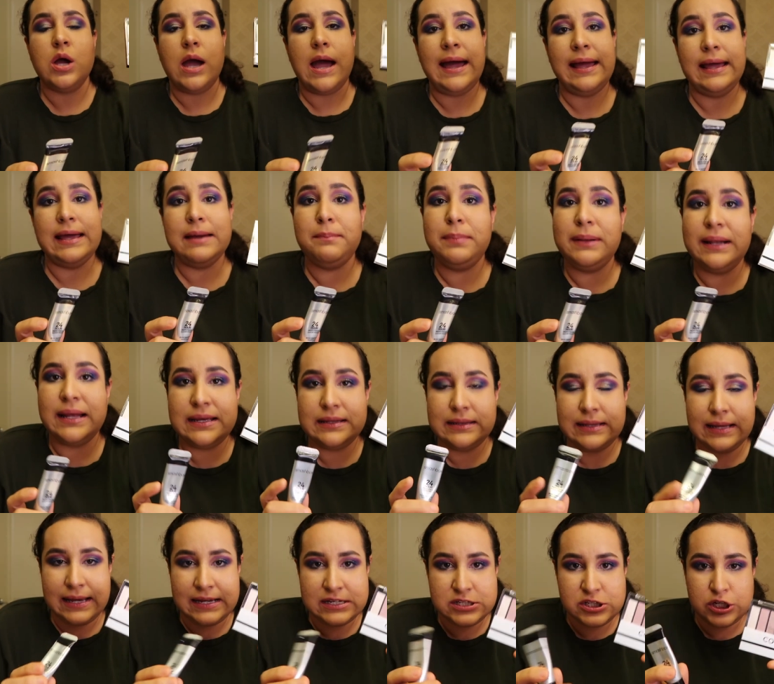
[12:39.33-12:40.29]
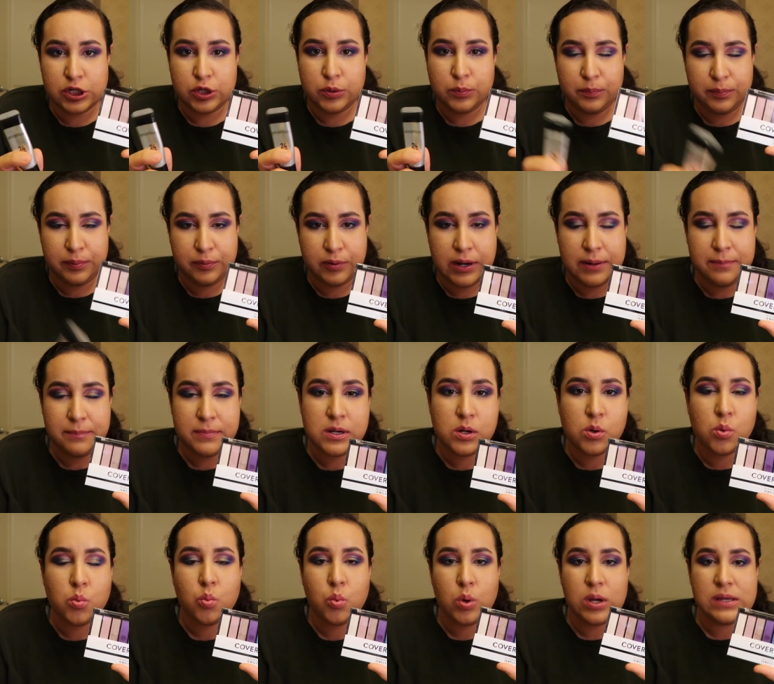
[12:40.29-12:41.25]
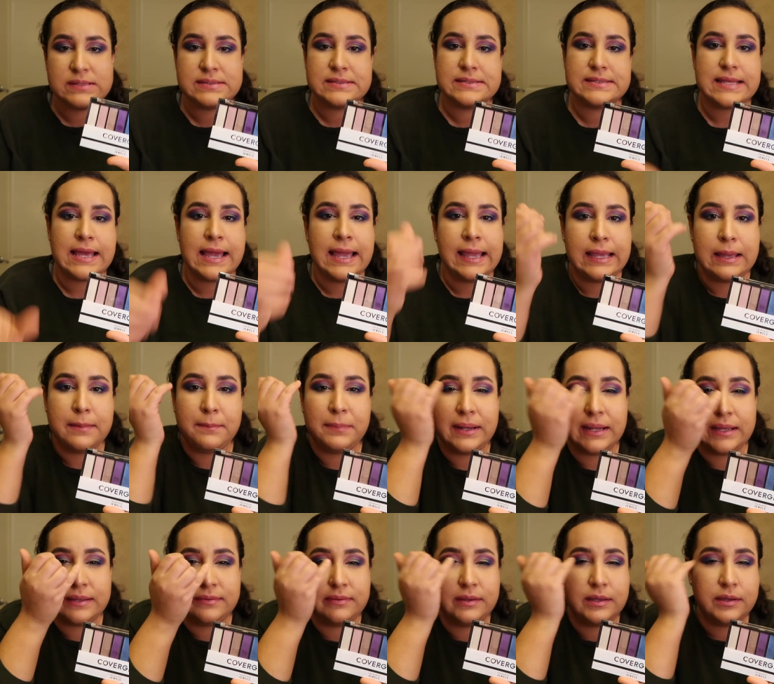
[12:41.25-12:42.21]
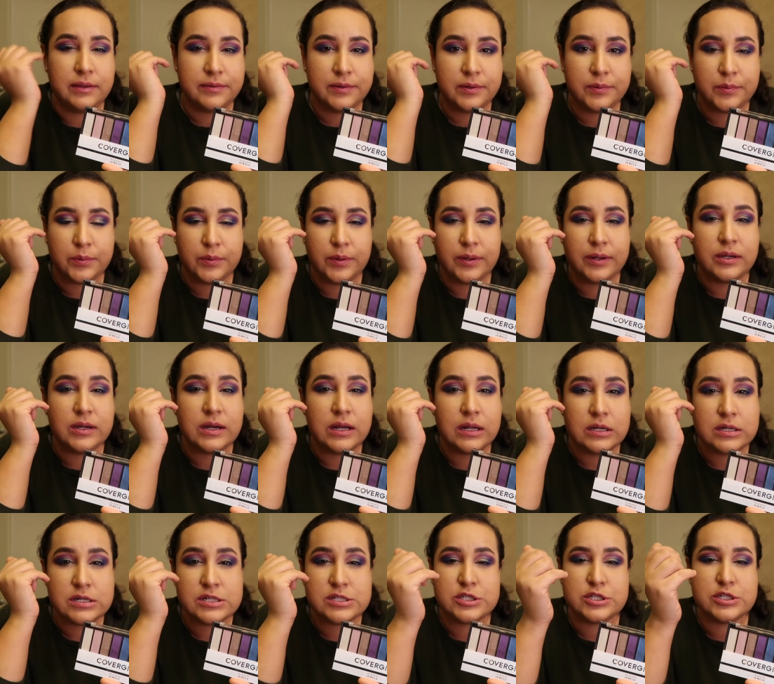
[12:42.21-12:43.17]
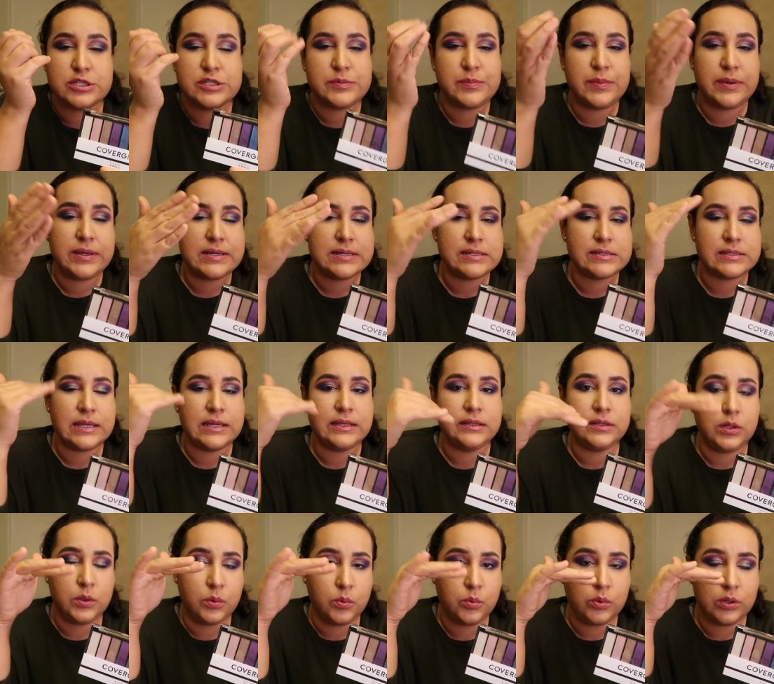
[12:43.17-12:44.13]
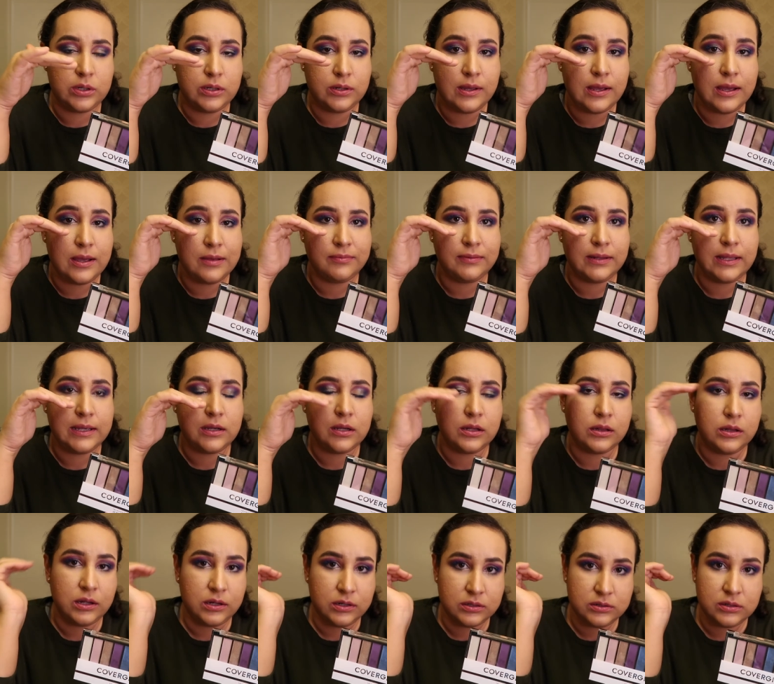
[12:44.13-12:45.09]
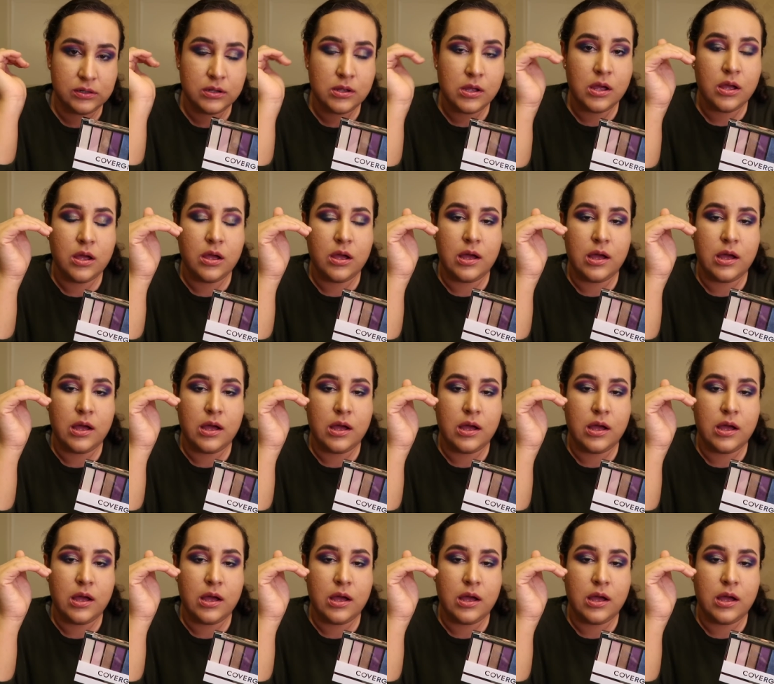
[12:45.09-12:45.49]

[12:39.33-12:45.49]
I applied the eyeshadow primer once I applied the other three colors, just because I didn't want to have like a lot of